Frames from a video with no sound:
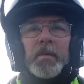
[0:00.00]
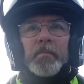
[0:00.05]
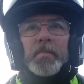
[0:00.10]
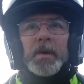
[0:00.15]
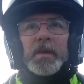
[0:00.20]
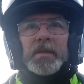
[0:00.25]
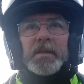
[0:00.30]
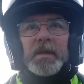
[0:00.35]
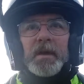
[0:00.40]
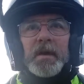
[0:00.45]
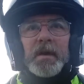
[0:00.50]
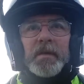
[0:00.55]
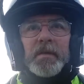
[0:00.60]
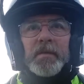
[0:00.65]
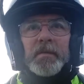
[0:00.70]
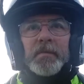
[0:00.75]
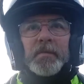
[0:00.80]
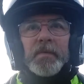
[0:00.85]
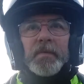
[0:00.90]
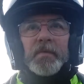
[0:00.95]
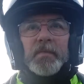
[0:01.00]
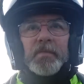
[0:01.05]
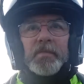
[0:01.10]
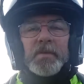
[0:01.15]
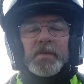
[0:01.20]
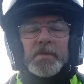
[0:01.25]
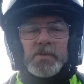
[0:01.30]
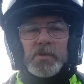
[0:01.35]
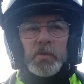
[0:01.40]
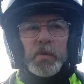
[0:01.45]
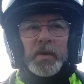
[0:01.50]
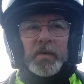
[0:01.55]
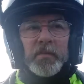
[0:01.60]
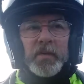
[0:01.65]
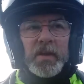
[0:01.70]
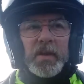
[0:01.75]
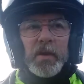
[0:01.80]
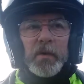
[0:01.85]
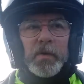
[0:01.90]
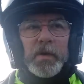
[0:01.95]
But uh, this quick
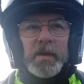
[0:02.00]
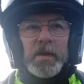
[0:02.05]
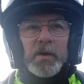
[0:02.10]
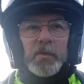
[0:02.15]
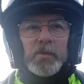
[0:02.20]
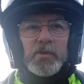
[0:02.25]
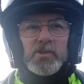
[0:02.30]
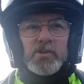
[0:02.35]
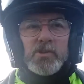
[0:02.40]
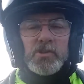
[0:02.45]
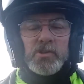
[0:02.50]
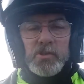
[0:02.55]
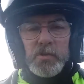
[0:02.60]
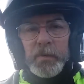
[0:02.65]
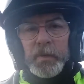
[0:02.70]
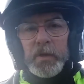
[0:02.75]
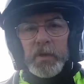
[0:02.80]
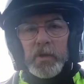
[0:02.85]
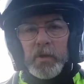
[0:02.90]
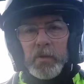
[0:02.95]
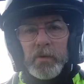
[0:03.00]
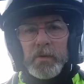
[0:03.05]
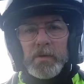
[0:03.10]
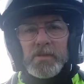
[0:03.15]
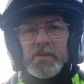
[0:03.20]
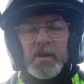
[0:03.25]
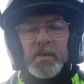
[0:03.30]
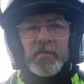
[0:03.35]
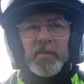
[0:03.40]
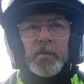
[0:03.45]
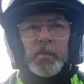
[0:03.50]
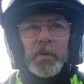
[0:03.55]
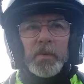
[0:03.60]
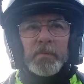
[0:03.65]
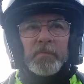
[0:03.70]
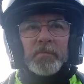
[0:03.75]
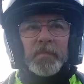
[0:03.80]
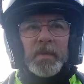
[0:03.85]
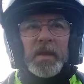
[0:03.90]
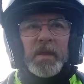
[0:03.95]
video here was just to encourage
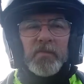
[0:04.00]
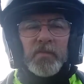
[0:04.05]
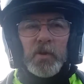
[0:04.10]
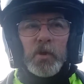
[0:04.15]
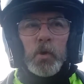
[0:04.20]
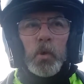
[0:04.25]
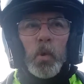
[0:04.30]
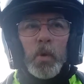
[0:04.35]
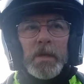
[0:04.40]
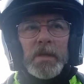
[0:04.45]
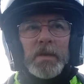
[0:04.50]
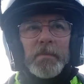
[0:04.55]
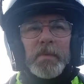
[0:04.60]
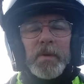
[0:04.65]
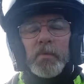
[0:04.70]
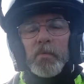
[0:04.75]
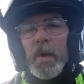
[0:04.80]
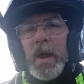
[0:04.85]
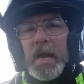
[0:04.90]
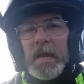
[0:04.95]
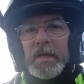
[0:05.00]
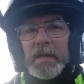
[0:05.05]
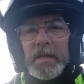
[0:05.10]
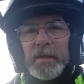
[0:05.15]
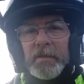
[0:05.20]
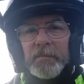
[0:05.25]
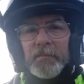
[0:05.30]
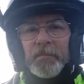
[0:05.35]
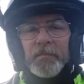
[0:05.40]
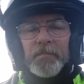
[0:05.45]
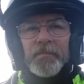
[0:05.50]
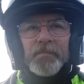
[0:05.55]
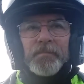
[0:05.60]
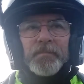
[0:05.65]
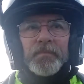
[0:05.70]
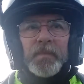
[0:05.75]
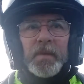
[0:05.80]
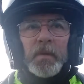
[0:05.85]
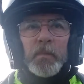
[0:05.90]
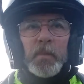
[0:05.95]
everyone, if you're going to be riding
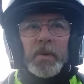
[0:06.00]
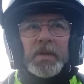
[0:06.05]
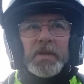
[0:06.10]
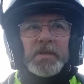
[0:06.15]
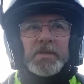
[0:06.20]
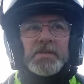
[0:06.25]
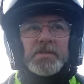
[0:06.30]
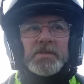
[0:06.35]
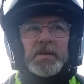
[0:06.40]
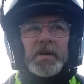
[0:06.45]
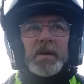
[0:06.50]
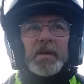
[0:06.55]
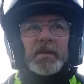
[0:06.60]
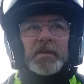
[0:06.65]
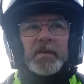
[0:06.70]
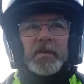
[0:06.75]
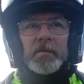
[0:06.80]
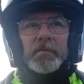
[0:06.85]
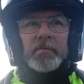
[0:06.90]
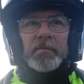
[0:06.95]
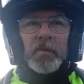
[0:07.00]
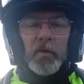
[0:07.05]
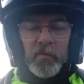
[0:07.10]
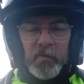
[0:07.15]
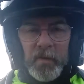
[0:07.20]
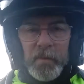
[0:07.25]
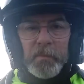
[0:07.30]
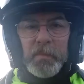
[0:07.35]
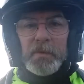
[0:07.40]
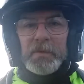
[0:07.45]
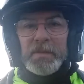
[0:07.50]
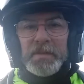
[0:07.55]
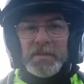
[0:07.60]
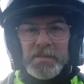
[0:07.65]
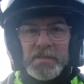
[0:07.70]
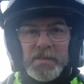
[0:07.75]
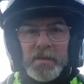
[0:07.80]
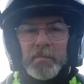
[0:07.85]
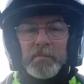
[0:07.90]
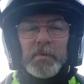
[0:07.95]
when it's uh, you know, November,
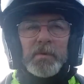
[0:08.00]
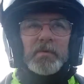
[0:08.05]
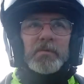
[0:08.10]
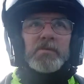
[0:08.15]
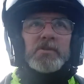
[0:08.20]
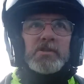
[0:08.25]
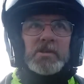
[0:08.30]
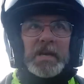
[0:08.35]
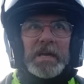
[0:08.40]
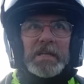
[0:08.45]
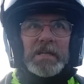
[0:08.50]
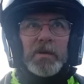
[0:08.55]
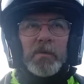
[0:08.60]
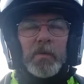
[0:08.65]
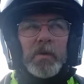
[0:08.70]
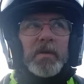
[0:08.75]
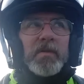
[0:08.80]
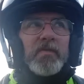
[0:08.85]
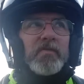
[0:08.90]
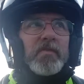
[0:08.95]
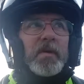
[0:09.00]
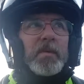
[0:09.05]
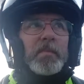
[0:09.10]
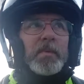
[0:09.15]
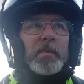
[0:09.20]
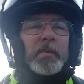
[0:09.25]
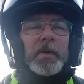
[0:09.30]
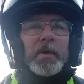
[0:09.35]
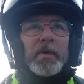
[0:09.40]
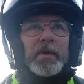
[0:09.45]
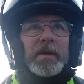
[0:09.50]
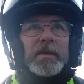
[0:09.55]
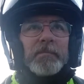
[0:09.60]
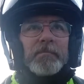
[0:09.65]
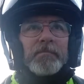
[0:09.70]
December, January, February,